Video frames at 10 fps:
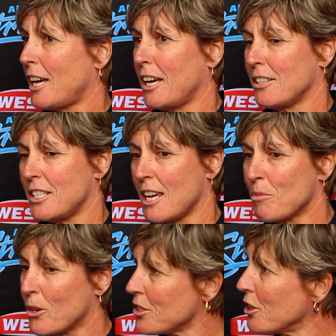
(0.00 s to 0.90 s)
uh,
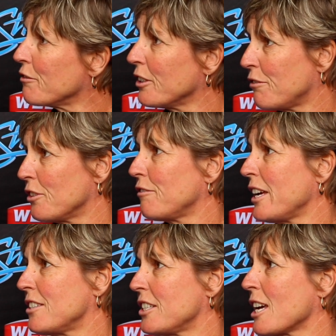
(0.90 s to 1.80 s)
stand by itself and for the
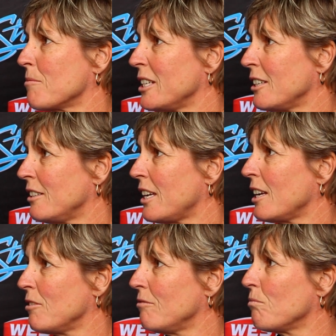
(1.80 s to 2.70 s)
fans to come in and,
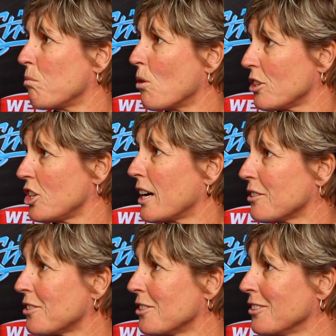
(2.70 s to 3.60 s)
and watch
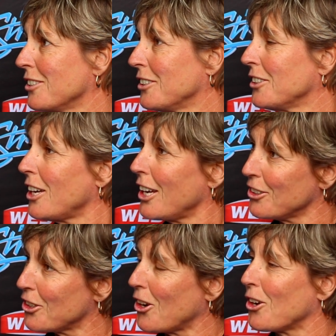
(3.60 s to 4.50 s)
us
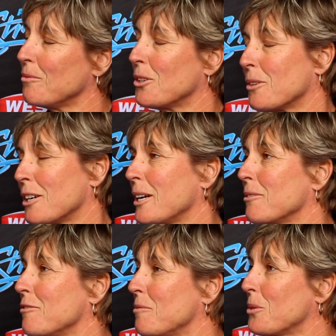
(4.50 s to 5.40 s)
and go home, not worry
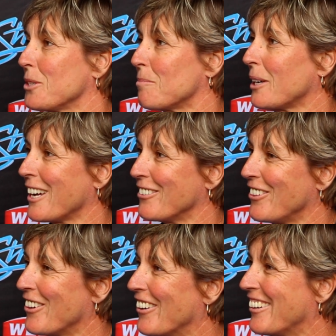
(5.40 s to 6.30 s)
about whether the boys are playing or not.